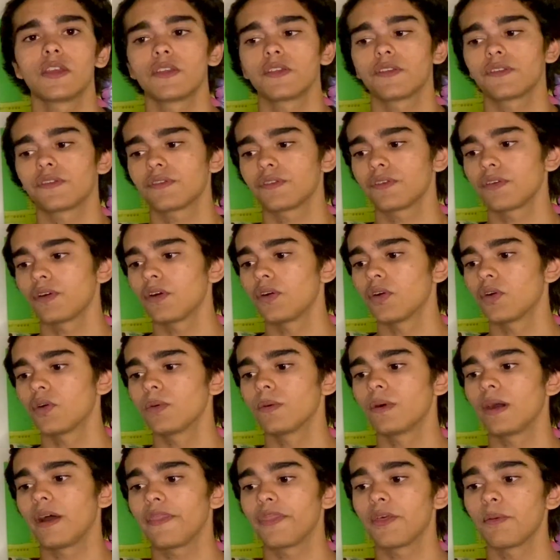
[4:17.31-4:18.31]

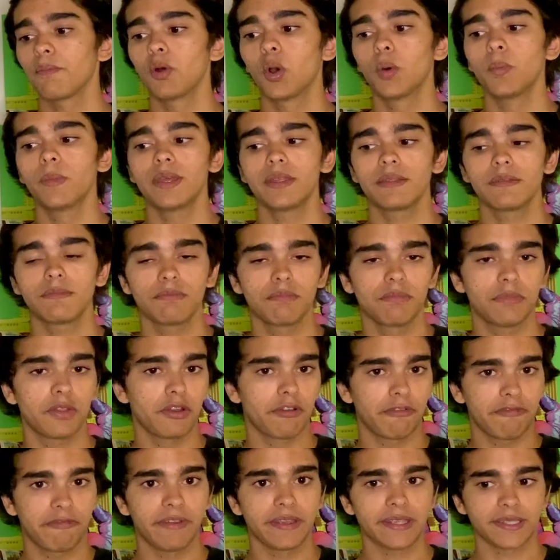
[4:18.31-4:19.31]
So at the moment, they're
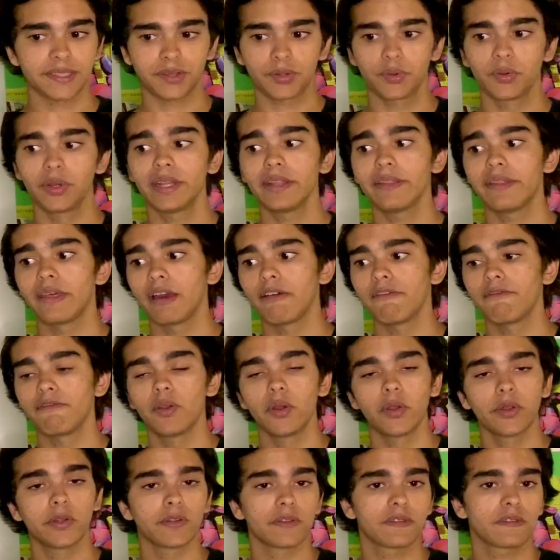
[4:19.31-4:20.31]
in phase 3. They have
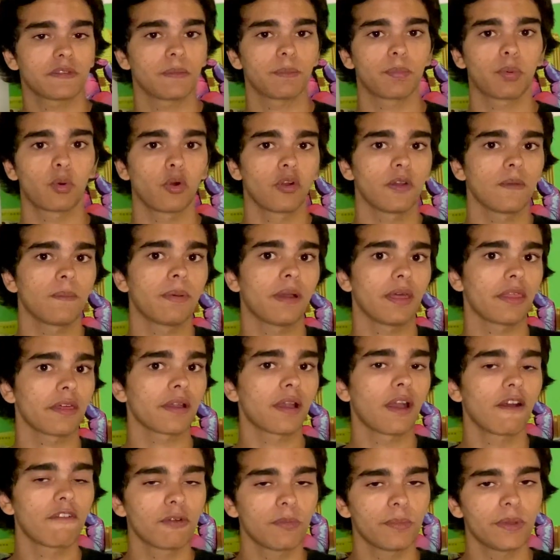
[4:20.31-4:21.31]
very good support by the
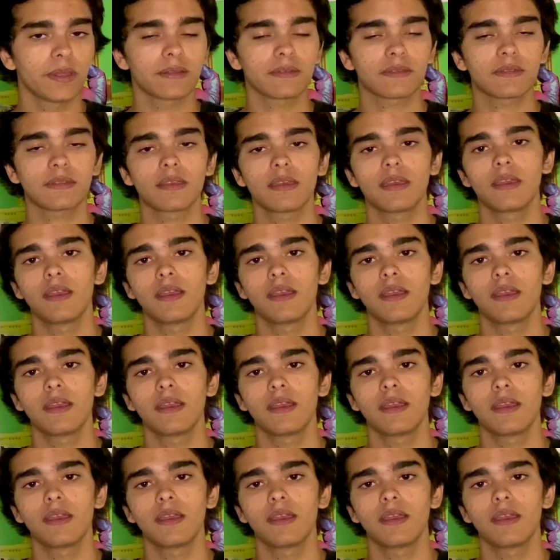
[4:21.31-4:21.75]
government.